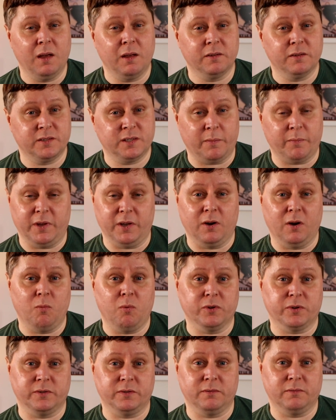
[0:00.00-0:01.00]
something I
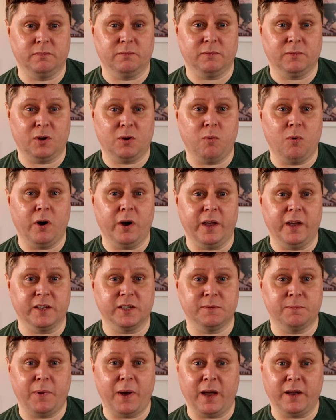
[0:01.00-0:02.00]
wasn't quite
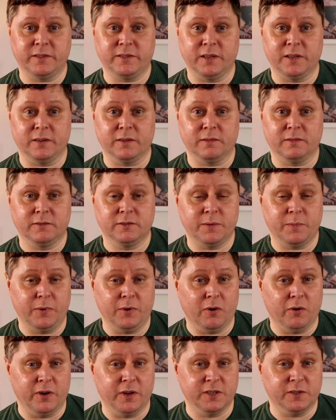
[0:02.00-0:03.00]
expecting, to be
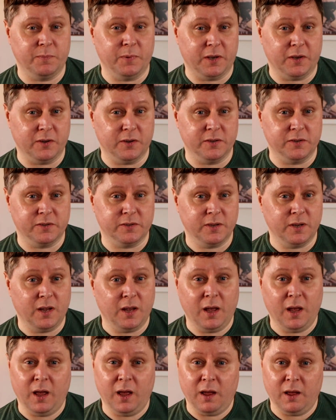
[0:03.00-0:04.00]
honest, because
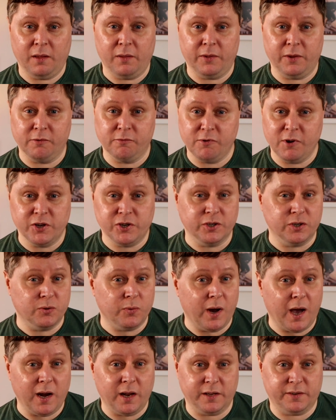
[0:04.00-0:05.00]
the original
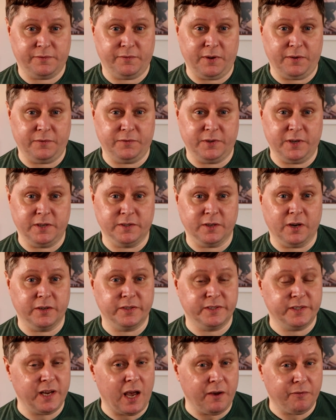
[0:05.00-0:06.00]
LS50s
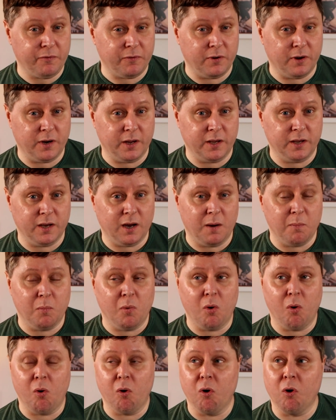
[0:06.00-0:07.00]
are definitely a
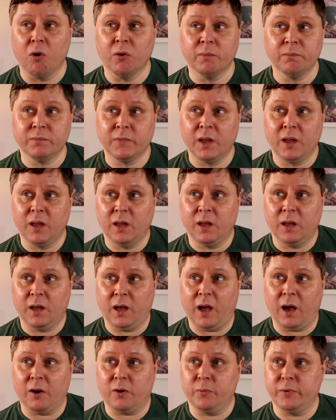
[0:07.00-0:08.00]
more,
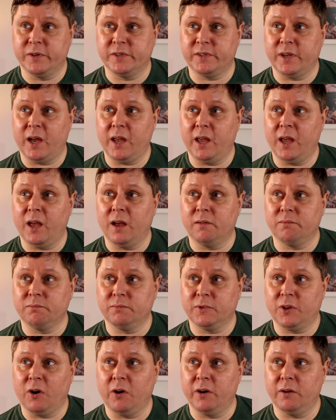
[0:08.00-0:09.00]
how can we say it,
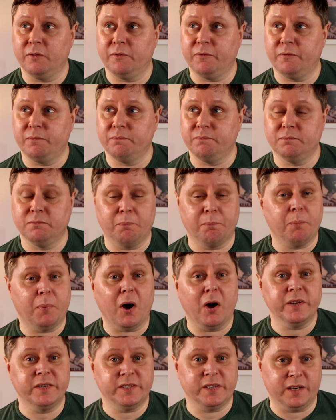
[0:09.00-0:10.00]
kind of
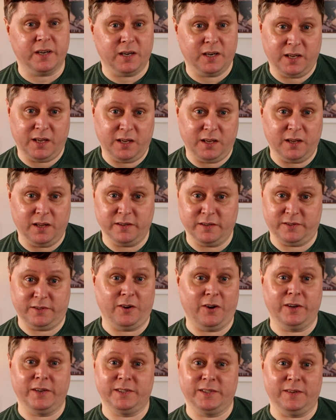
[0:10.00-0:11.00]
bitingly
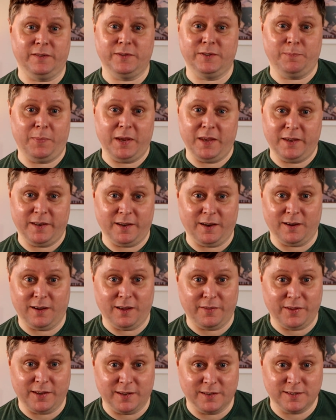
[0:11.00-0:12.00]
incisive speaker, I
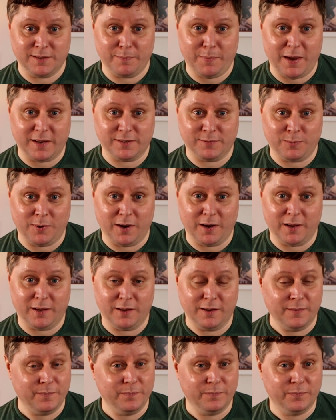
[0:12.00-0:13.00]
think is the best way.
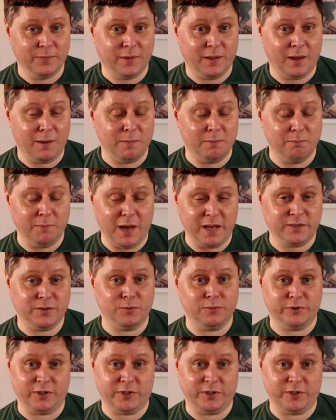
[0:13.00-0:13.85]
Metal